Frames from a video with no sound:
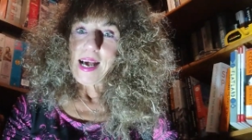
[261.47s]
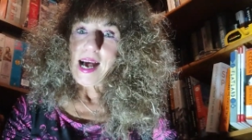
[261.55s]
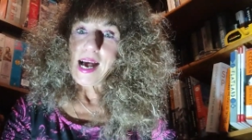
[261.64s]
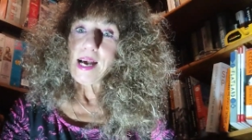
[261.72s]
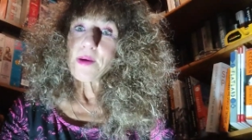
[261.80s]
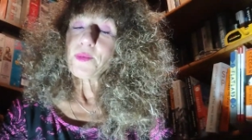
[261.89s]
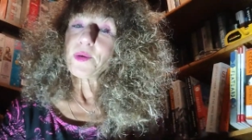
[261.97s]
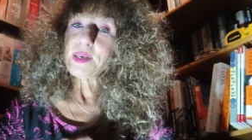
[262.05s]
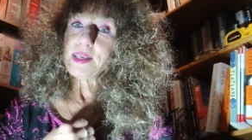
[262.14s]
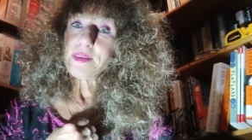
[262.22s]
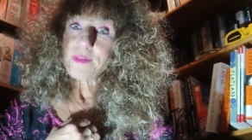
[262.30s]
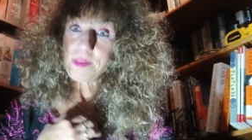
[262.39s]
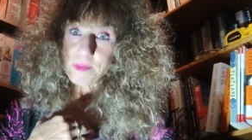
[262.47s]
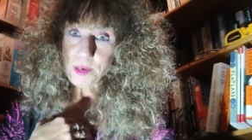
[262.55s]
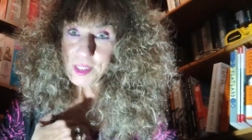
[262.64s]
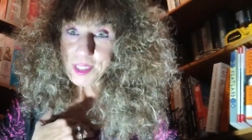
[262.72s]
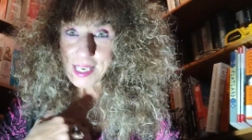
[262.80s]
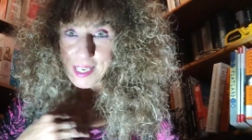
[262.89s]
I would have,
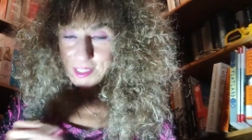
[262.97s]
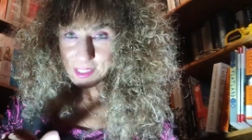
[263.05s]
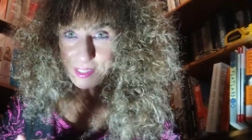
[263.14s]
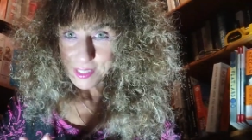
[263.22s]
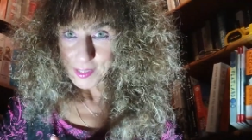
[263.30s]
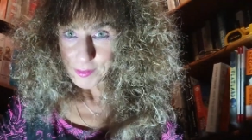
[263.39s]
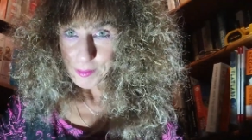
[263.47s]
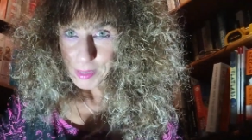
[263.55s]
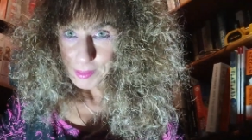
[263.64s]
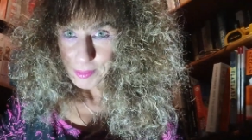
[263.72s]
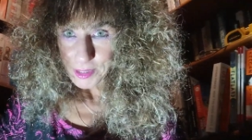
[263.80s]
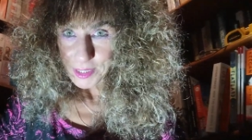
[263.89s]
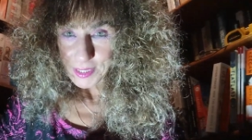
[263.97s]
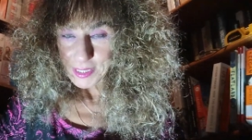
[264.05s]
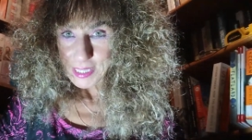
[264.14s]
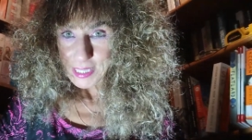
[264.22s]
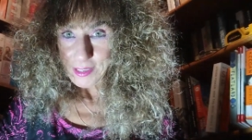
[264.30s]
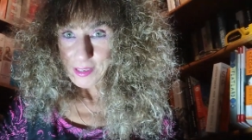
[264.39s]
personally. I'm just going to give you my personal
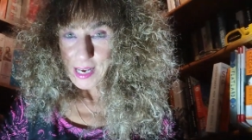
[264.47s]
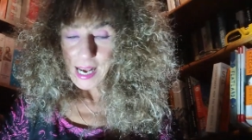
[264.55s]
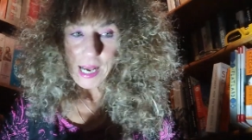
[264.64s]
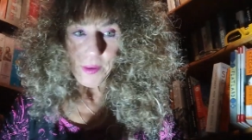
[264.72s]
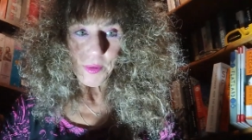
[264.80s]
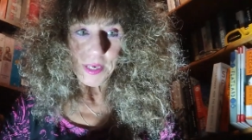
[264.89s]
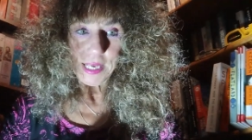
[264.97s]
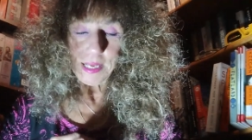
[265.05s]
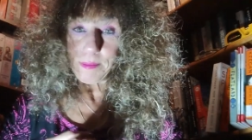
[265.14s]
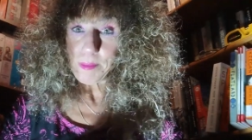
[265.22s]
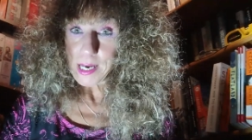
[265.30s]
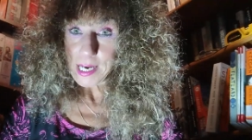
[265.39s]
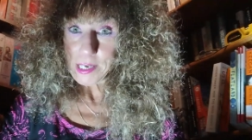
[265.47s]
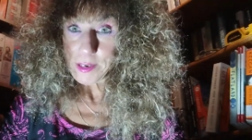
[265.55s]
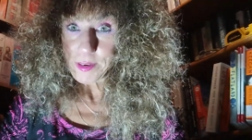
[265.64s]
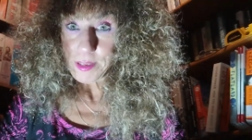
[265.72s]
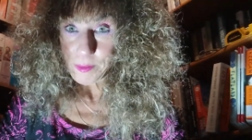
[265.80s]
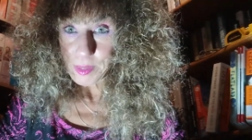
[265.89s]
take on it. I would have
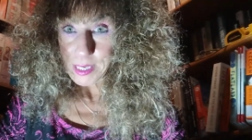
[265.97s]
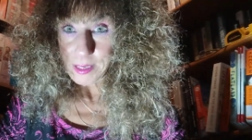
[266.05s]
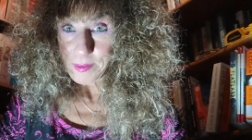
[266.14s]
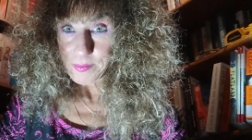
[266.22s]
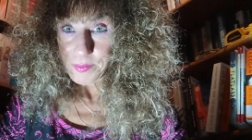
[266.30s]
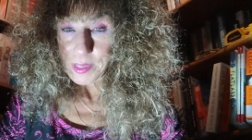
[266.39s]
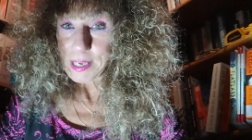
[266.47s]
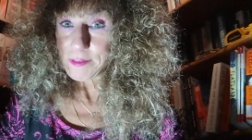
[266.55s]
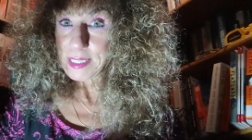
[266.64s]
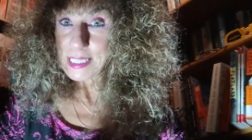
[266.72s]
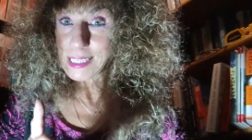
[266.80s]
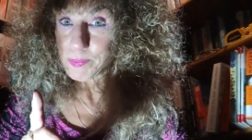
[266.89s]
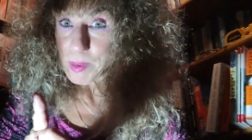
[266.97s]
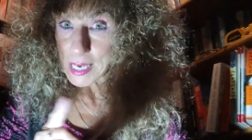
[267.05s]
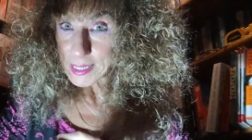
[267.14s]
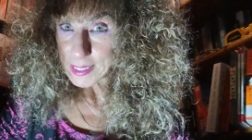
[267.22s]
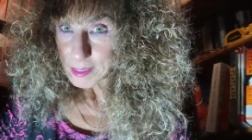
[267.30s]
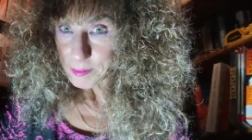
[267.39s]
admired the man and
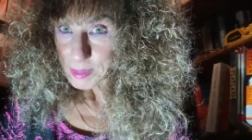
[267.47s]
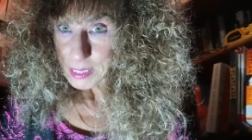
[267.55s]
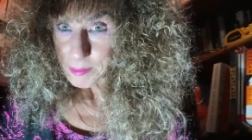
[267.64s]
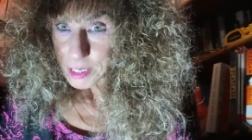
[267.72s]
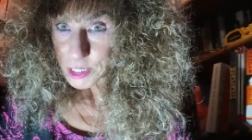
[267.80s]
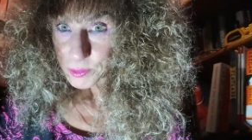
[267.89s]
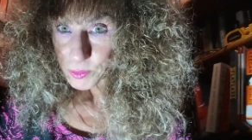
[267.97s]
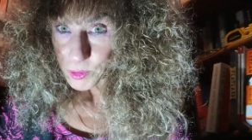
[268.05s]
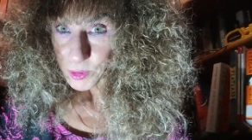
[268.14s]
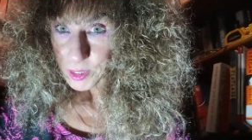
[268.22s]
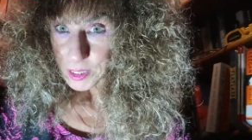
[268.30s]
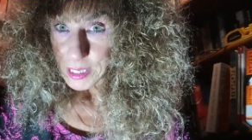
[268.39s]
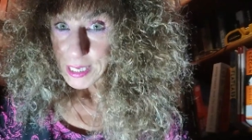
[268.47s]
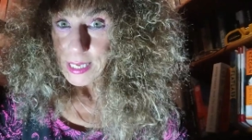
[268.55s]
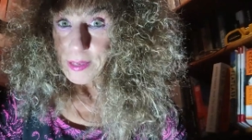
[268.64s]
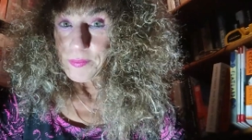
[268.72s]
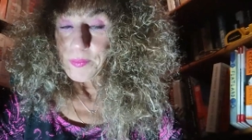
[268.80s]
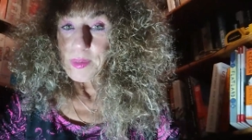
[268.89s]
respected the man much more
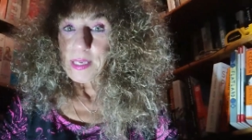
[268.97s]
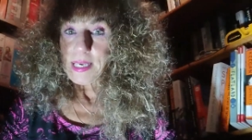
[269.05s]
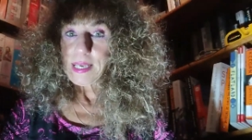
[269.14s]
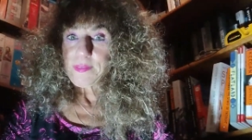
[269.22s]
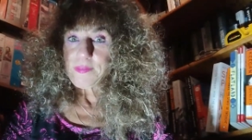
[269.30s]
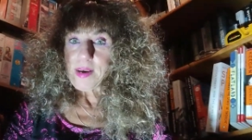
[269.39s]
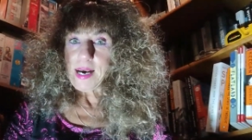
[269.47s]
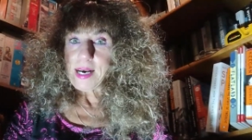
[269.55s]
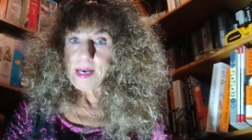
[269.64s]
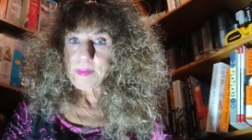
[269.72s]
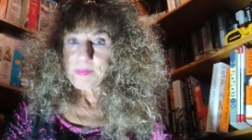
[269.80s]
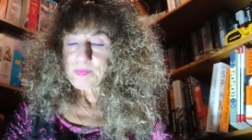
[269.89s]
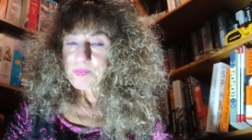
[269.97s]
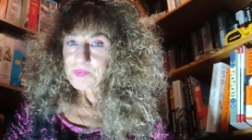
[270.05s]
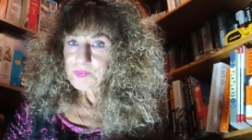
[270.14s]
if um,